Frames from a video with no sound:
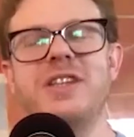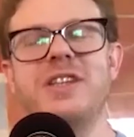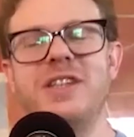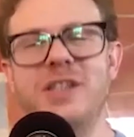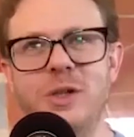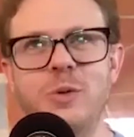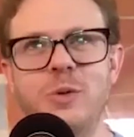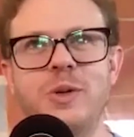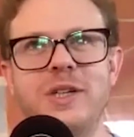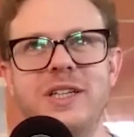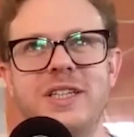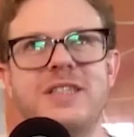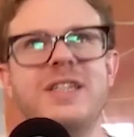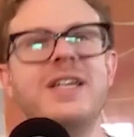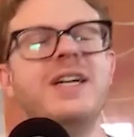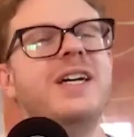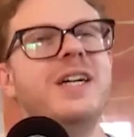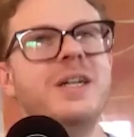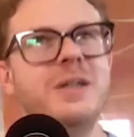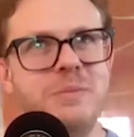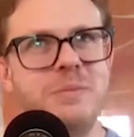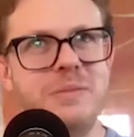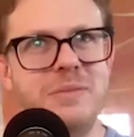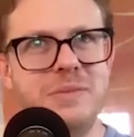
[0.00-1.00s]
The new one is
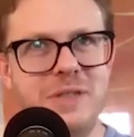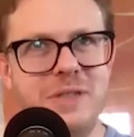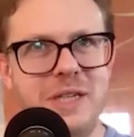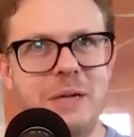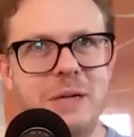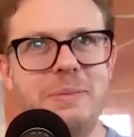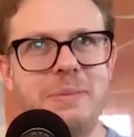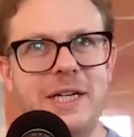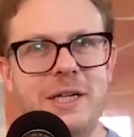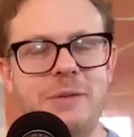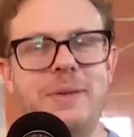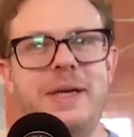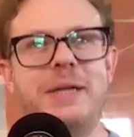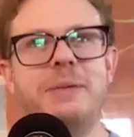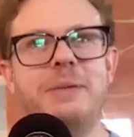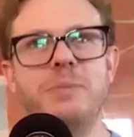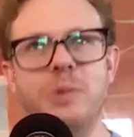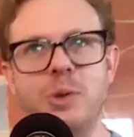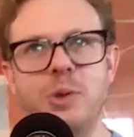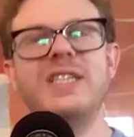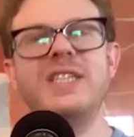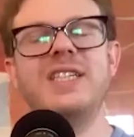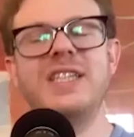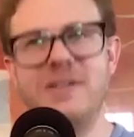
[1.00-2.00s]
Take Back Your Mind,
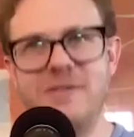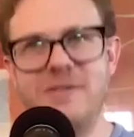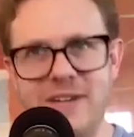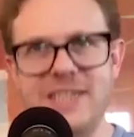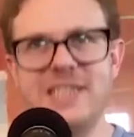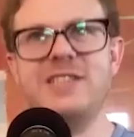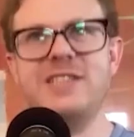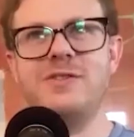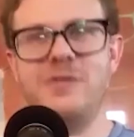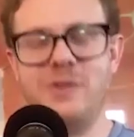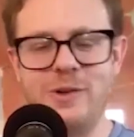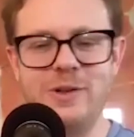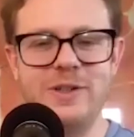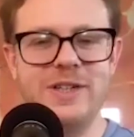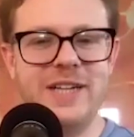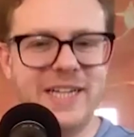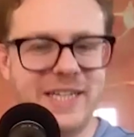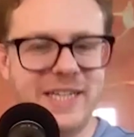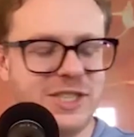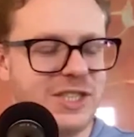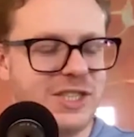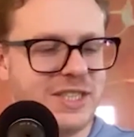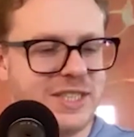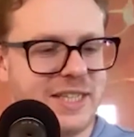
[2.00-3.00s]
Buddhist Advice for
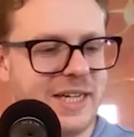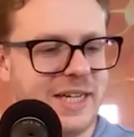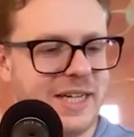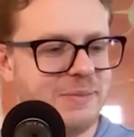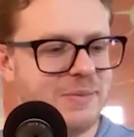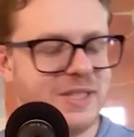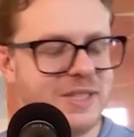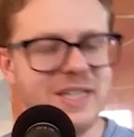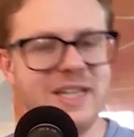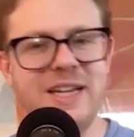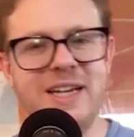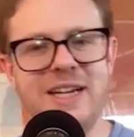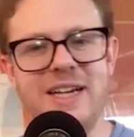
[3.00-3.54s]
Anxious Times.